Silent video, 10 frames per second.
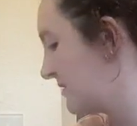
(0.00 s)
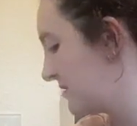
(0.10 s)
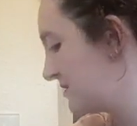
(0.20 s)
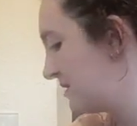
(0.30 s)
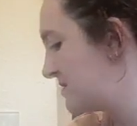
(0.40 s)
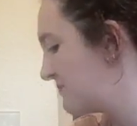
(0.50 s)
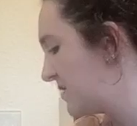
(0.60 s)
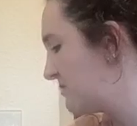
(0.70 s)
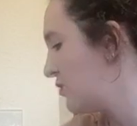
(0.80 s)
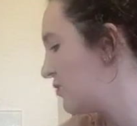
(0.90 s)
It needs a
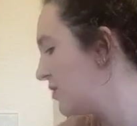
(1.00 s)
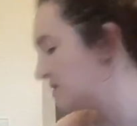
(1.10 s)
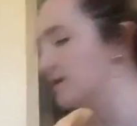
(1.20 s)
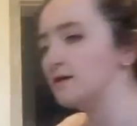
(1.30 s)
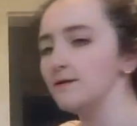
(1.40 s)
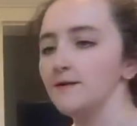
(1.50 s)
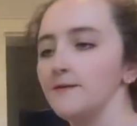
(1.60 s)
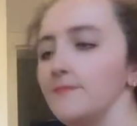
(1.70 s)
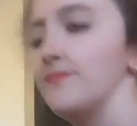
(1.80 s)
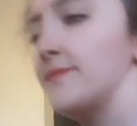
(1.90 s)
bit more water.
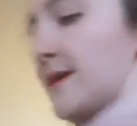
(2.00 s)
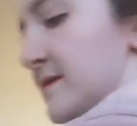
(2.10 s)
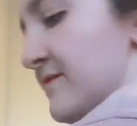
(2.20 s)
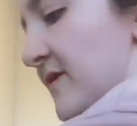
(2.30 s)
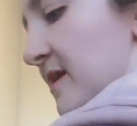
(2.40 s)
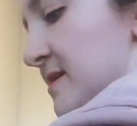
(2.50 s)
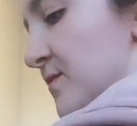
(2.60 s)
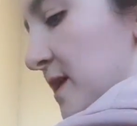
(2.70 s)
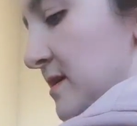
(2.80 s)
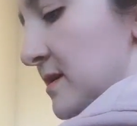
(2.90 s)
That's fine as
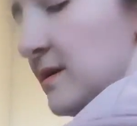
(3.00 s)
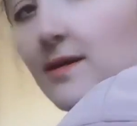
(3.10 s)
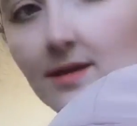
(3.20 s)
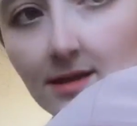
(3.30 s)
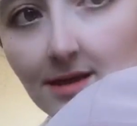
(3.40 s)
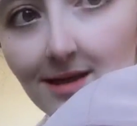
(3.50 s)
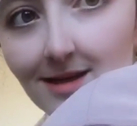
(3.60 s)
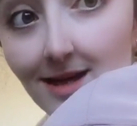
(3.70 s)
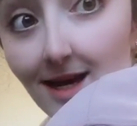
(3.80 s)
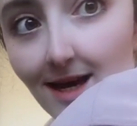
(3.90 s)
well.
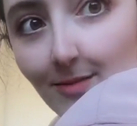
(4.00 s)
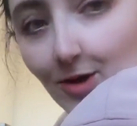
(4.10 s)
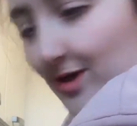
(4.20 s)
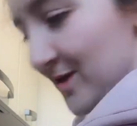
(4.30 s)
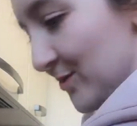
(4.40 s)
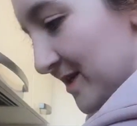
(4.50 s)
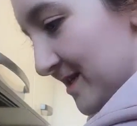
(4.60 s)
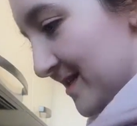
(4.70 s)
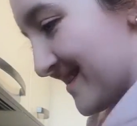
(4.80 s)
I'm gonna do it.